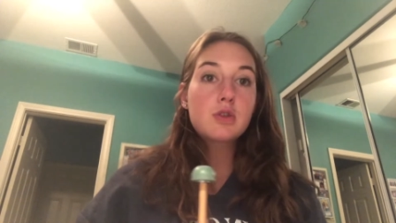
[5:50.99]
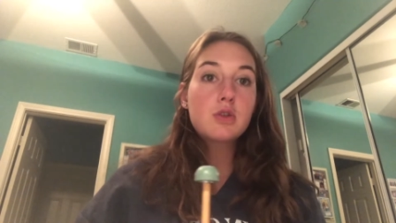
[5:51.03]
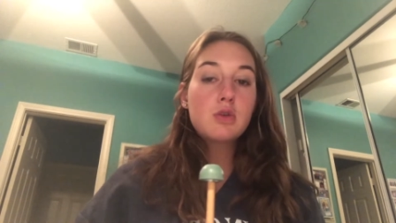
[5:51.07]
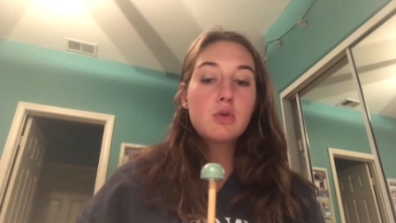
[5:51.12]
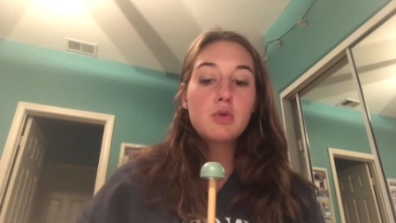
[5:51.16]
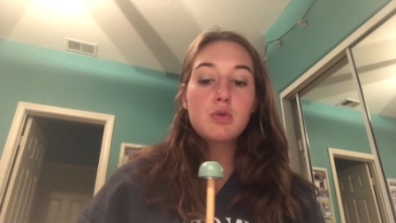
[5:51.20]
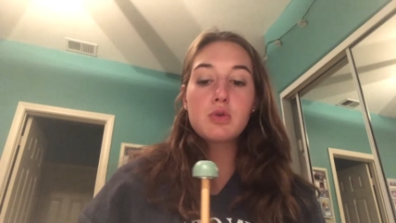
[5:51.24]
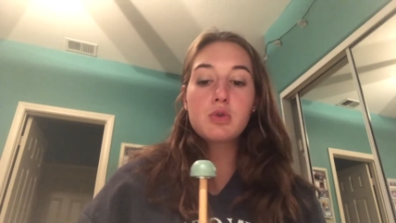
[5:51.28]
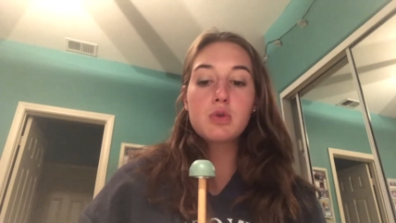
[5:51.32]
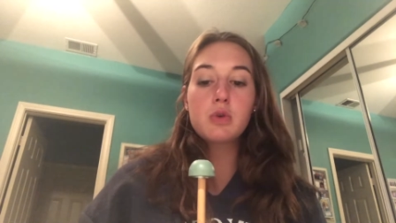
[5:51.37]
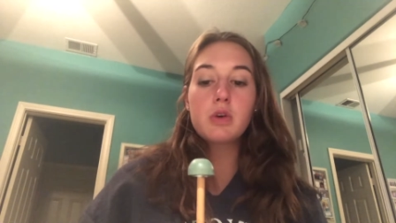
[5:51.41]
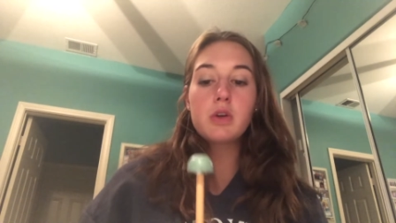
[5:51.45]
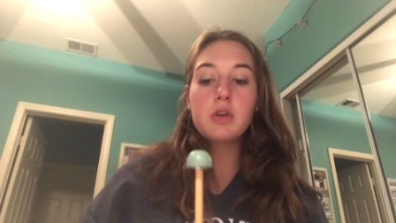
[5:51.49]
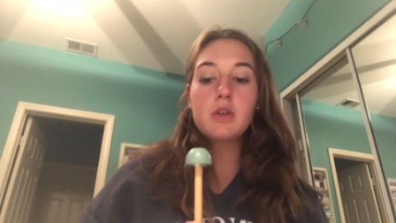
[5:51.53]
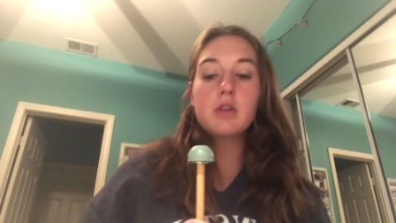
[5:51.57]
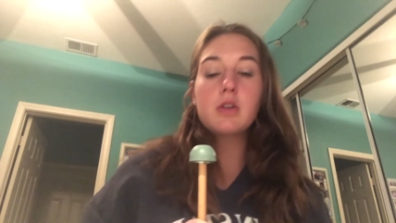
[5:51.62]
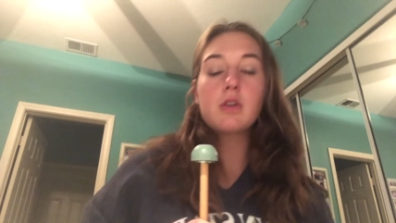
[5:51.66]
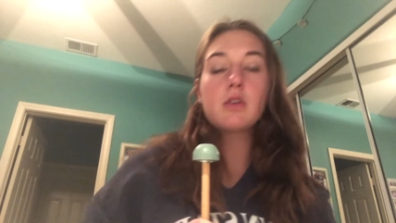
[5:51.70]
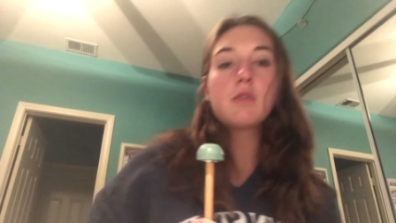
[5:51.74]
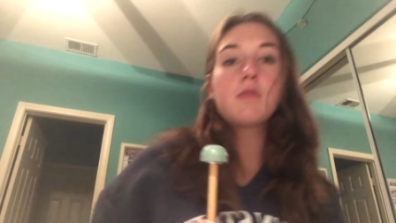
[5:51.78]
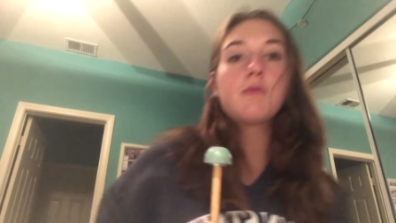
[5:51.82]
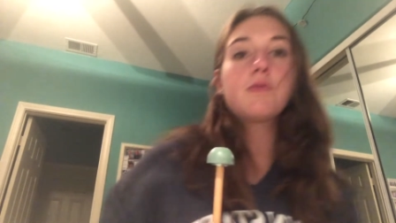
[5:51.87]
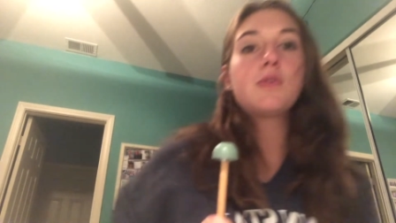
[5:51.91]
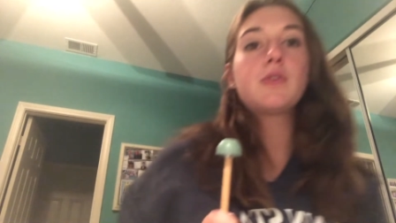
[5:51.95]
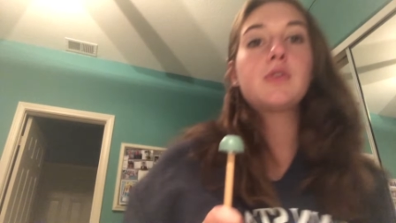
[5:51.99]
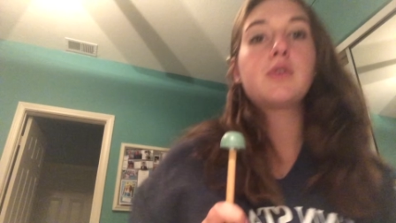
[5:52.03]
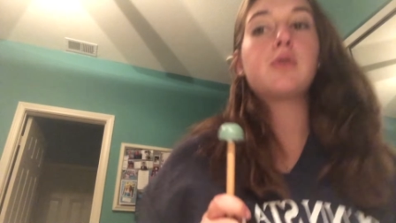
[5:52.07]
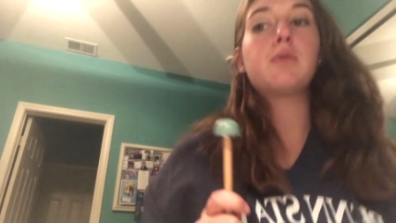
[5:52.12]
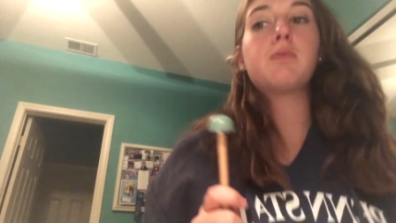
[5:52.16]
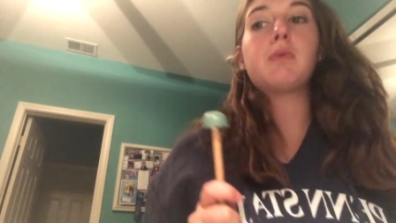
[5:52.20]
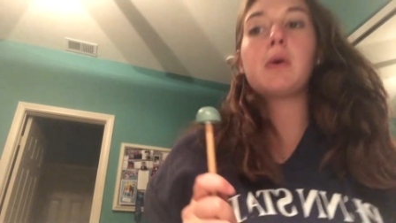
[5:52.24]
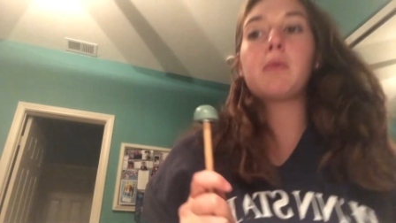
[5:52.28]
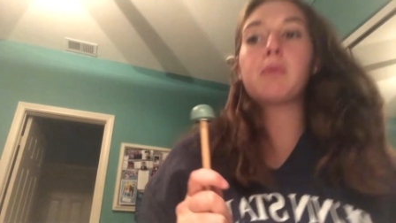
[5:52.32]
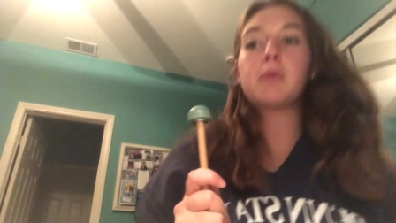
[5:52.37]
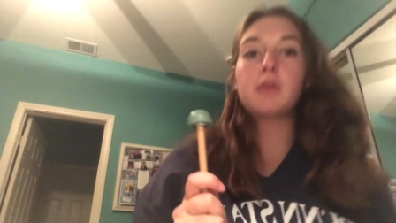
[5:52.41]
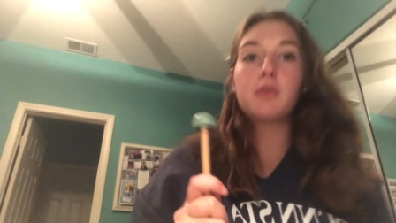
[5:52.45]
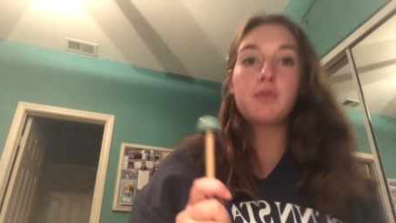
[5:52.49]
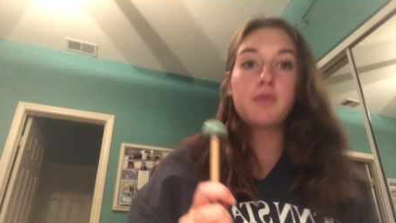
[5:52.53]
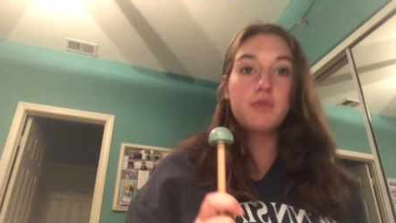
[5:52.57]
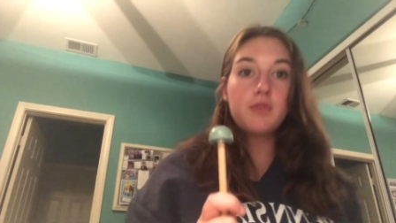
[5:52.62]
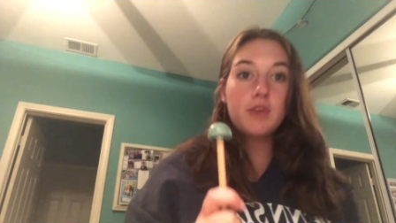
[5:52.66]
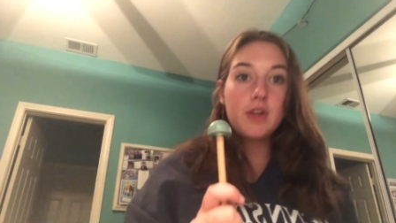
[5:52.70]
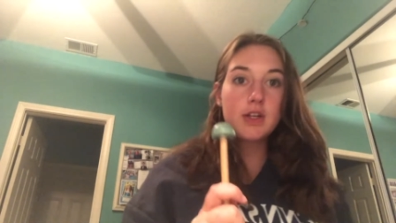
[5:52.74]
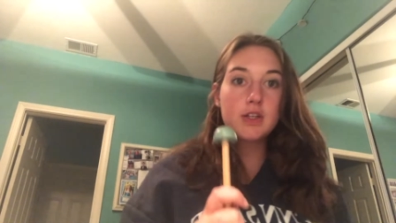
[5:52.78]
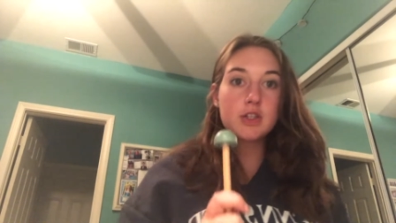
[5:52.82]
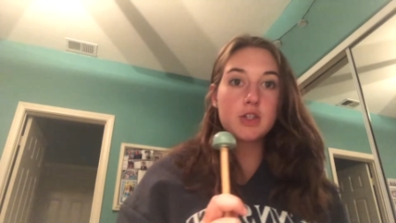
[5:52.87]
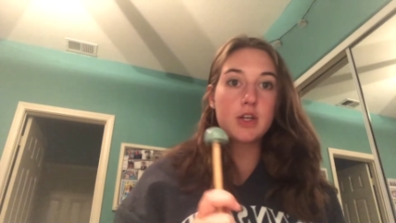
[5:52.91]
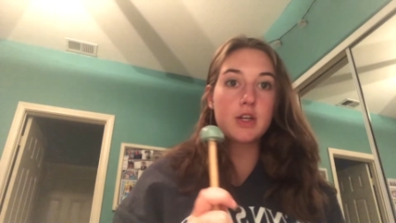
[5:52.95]
too short to be able to
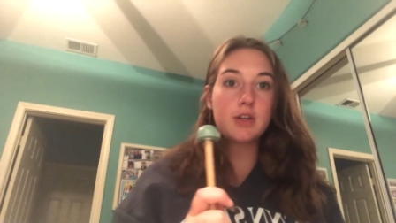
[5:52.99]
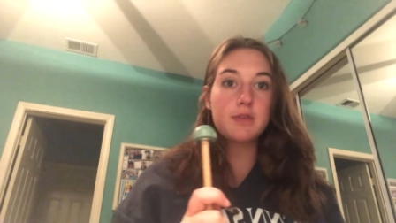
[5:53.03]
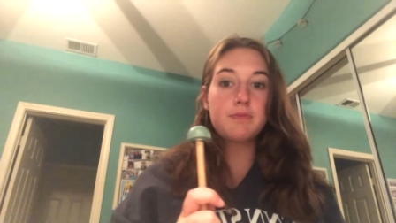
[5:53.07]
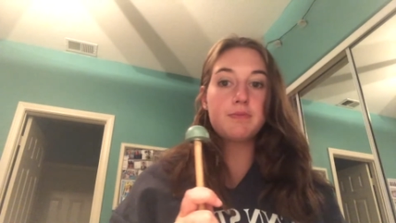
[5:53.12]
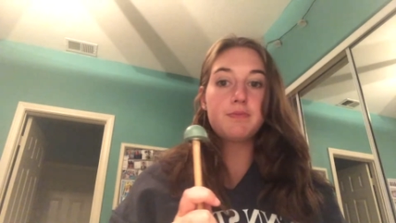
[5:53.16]
finish it.